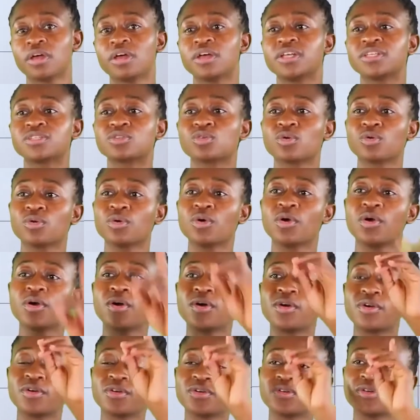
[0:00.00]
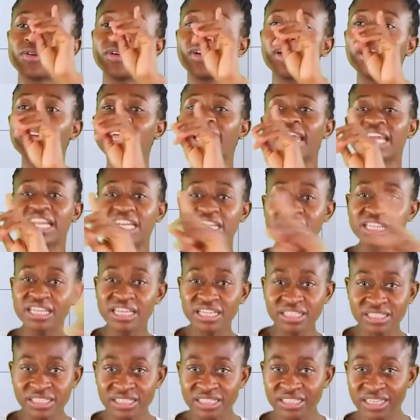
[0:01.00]
So in
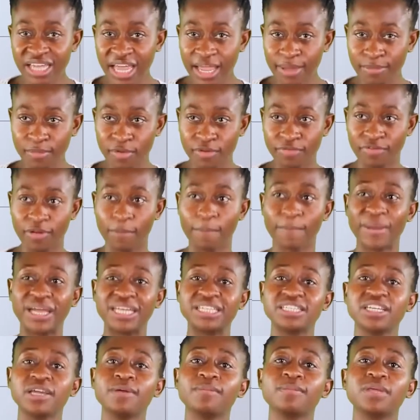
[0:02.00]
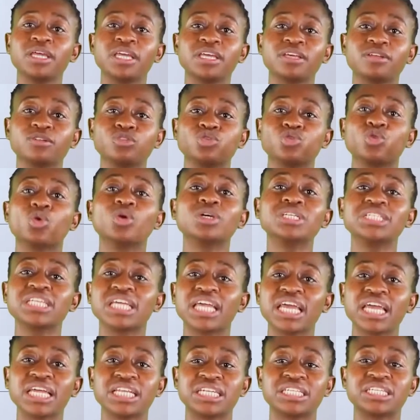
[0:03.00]
this time of a pandemic, don't
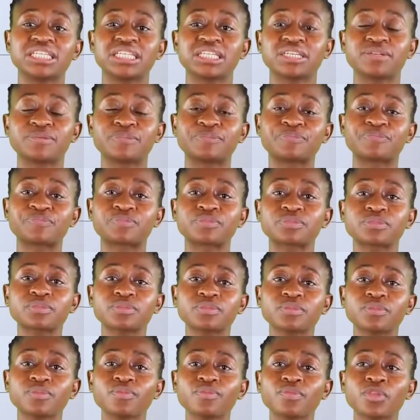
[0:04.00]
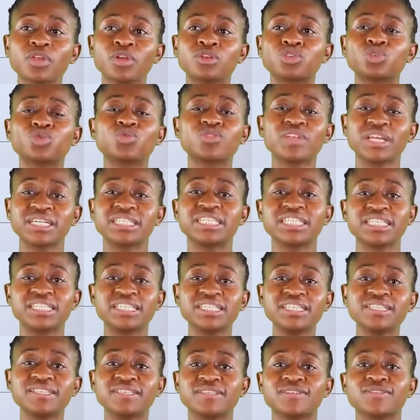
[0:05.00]
add to the
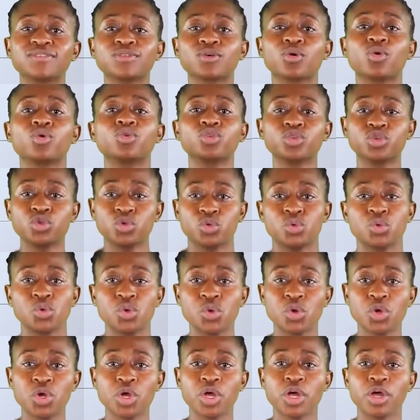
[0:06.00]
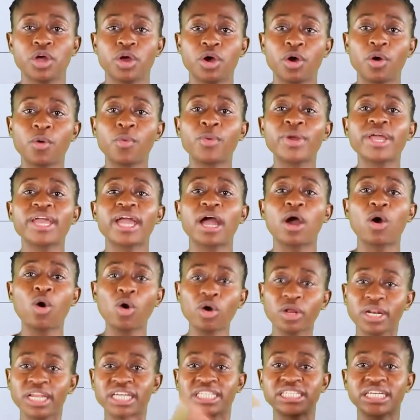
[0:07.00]
diseases on you. We are
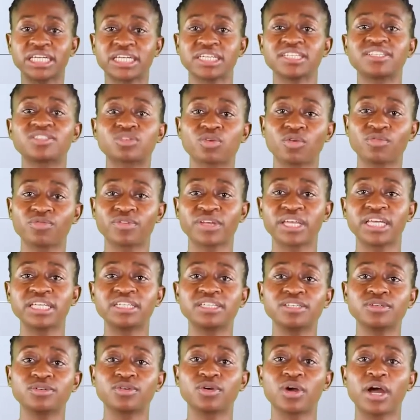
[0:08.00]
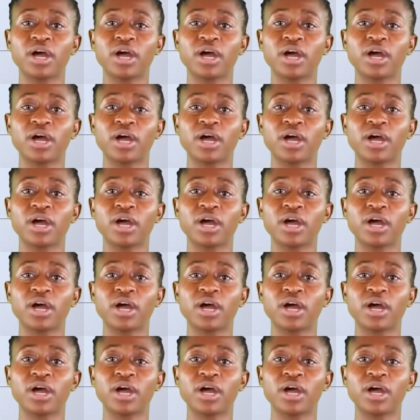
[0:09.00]
all at a risk of getting